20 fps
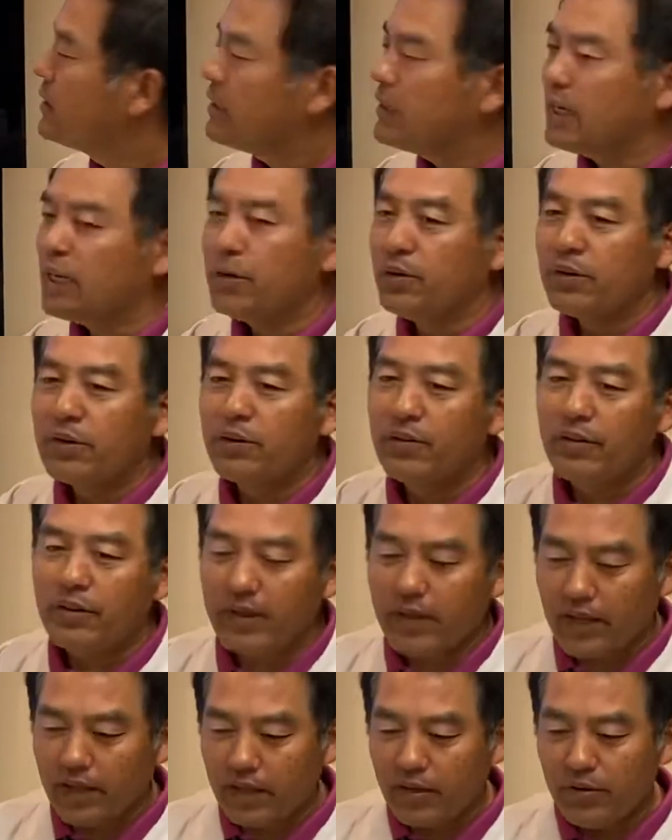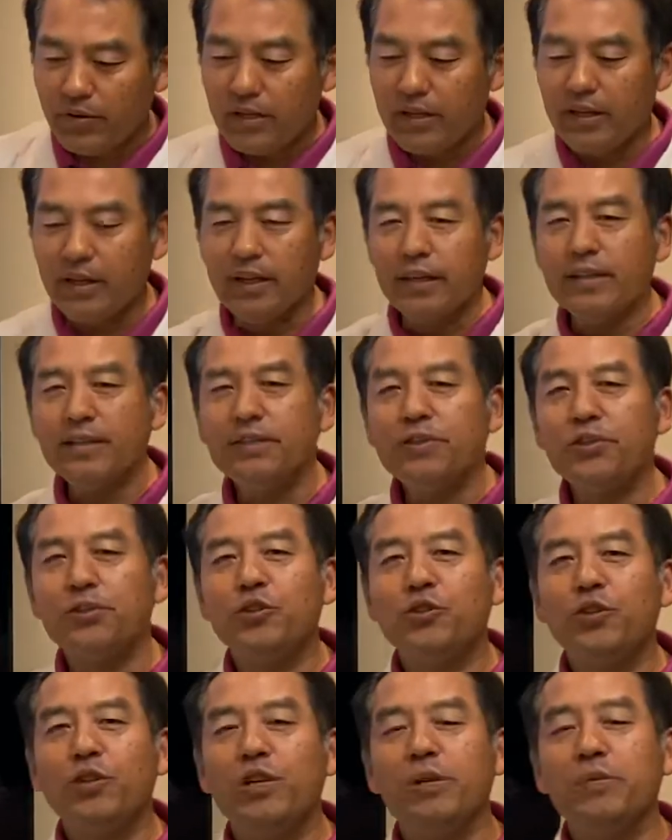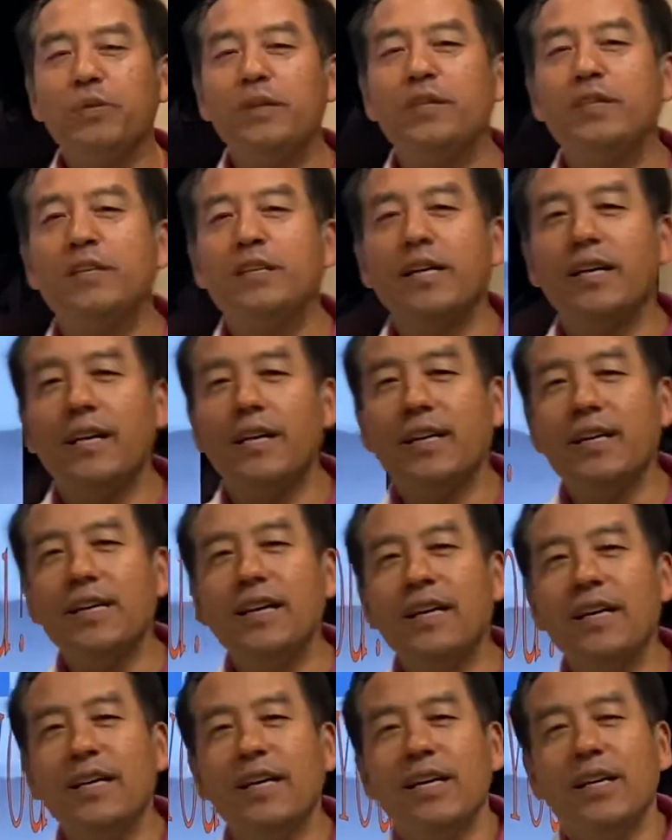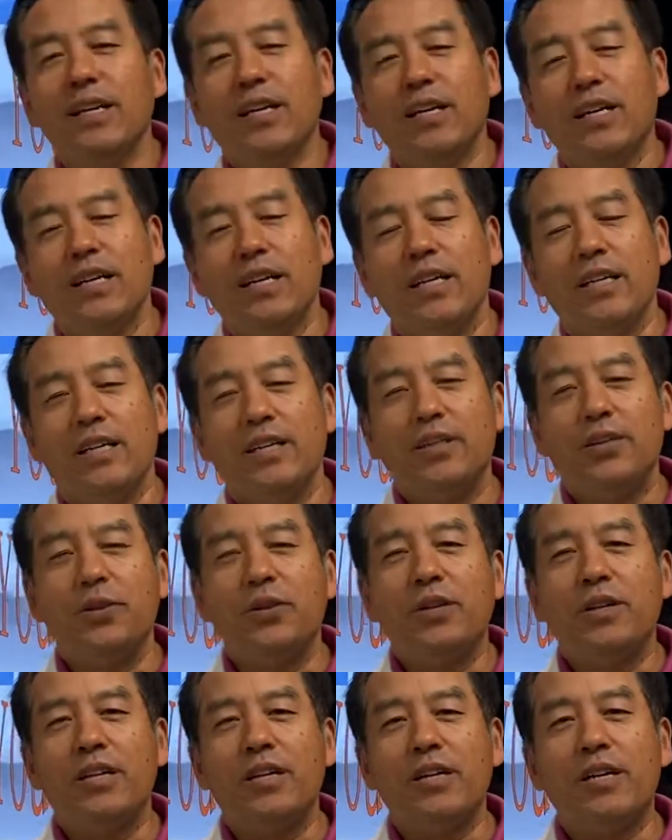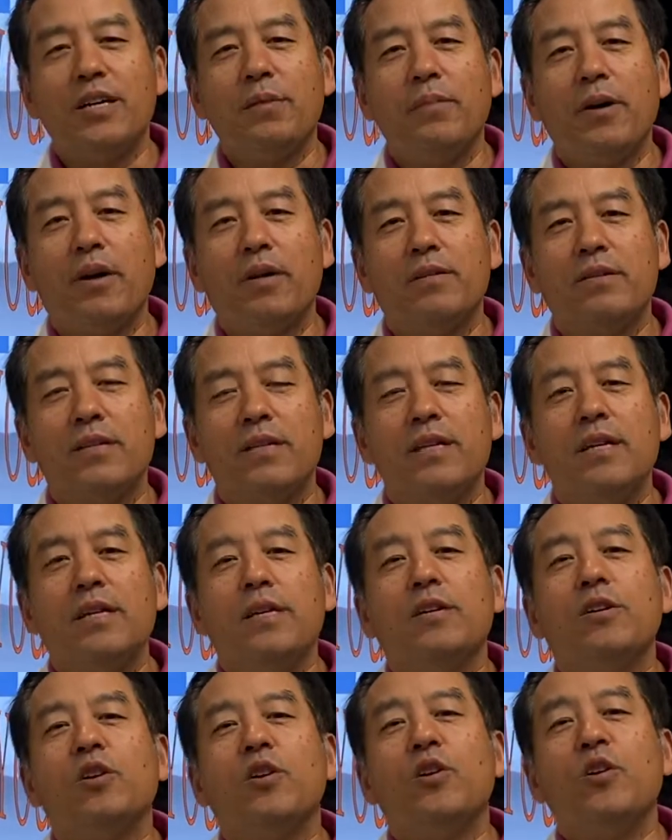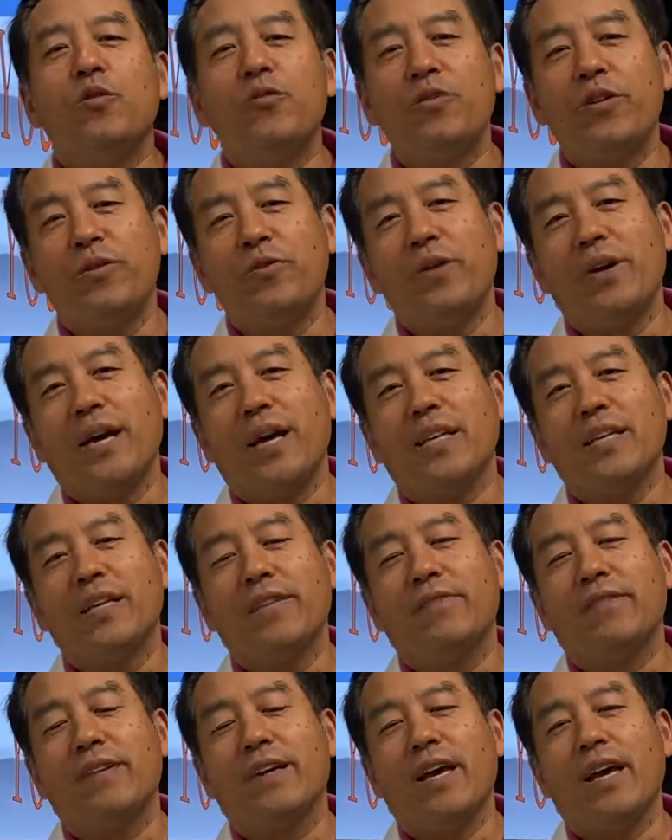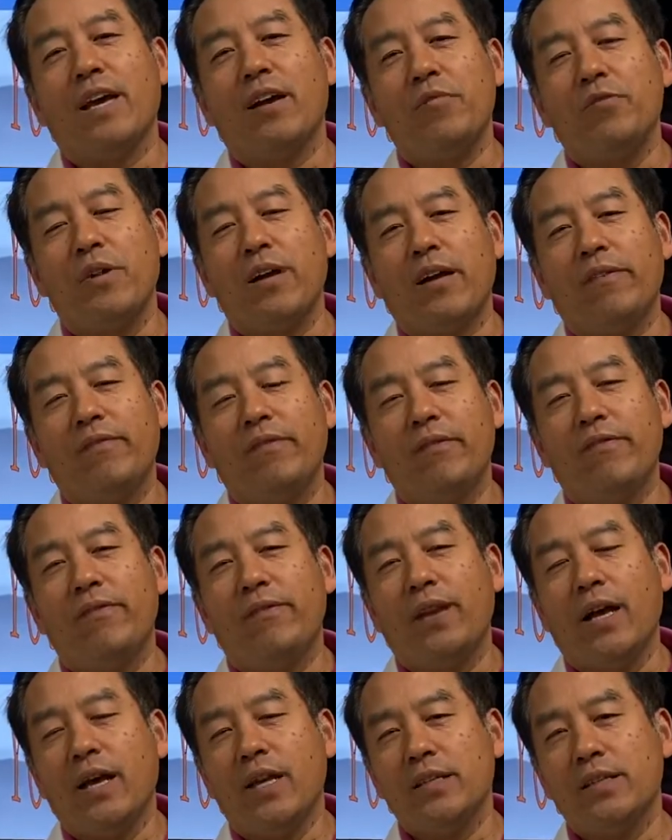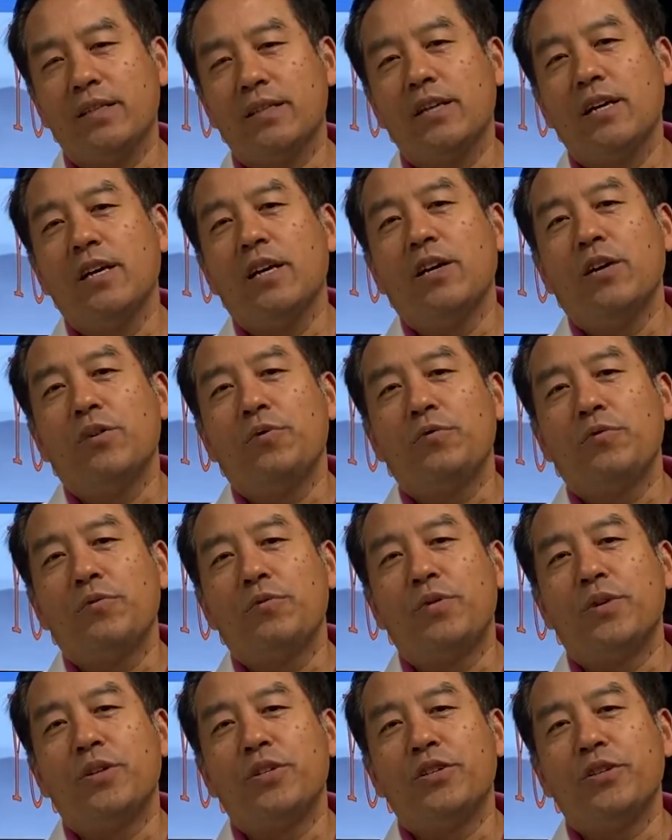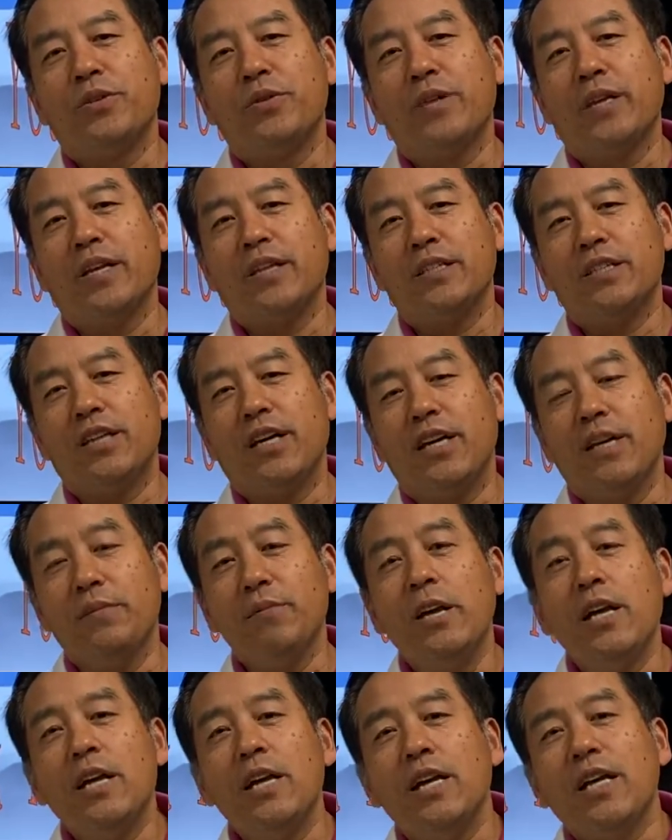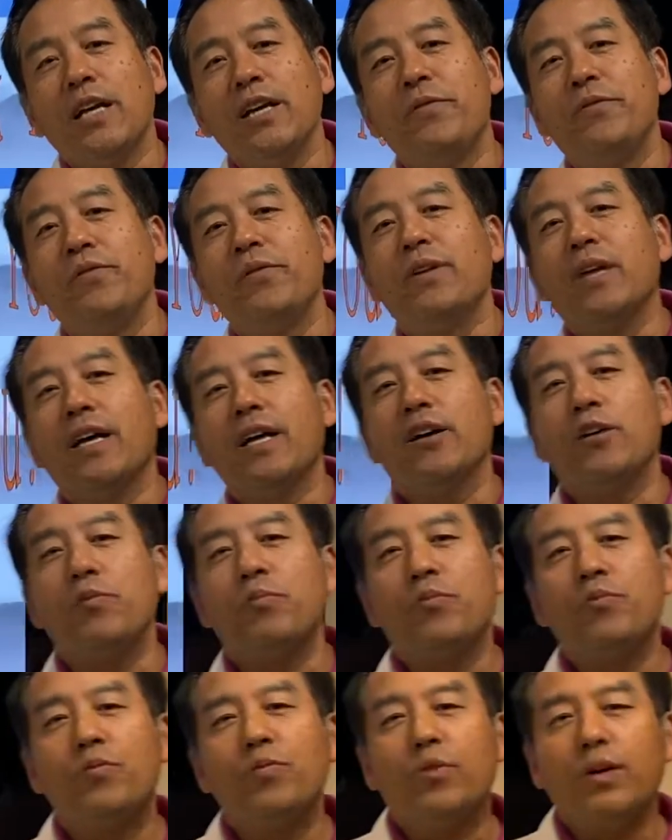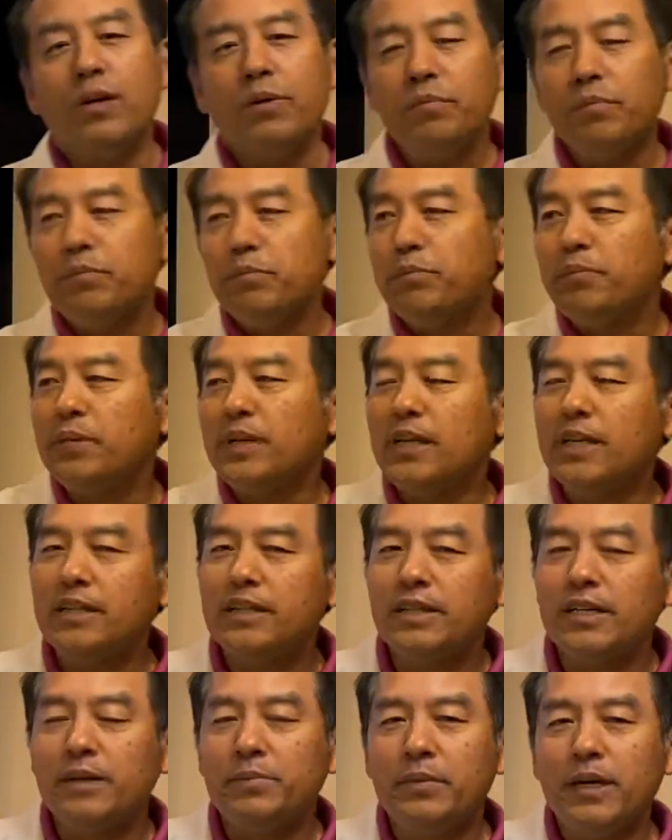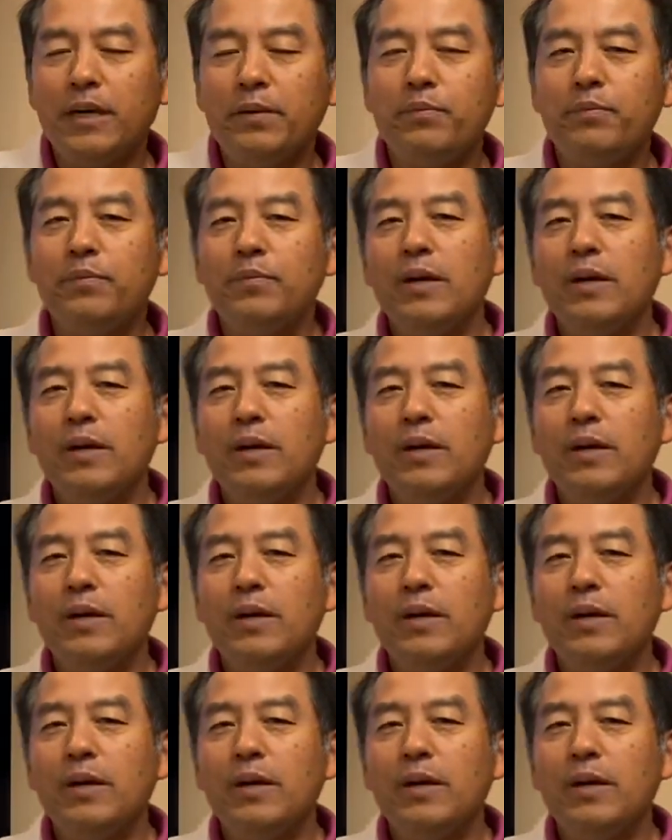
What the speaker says: I wanted to thank you again to join me today to learn about overreactive gag reflex. We'll see you next time. If you like our program, please thumb up.